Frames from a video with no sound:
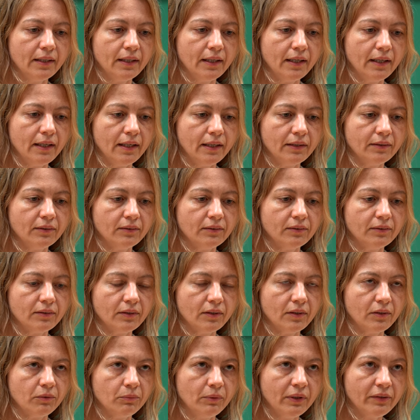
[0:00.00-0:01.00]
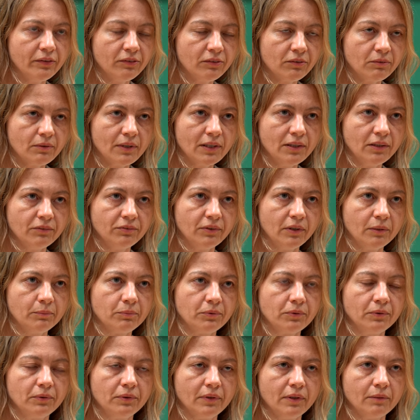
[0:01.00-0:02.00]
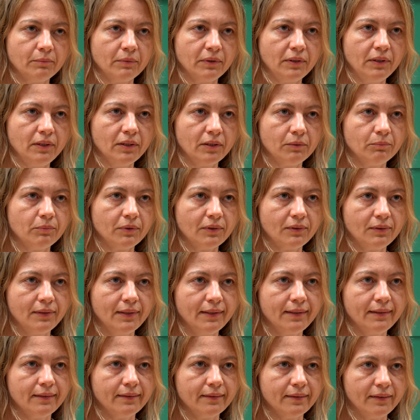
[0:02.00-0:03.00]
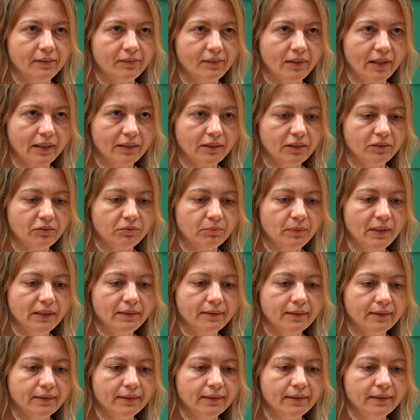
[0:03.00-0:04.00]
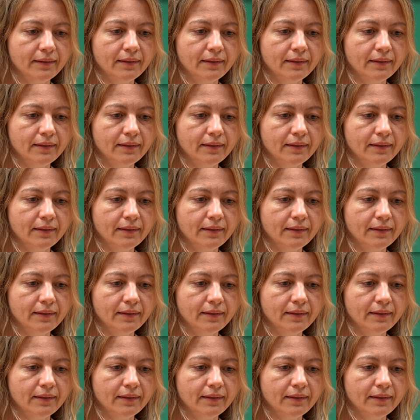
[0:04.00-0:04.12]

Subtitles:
And one strand of our program in here in particular, it's active matter.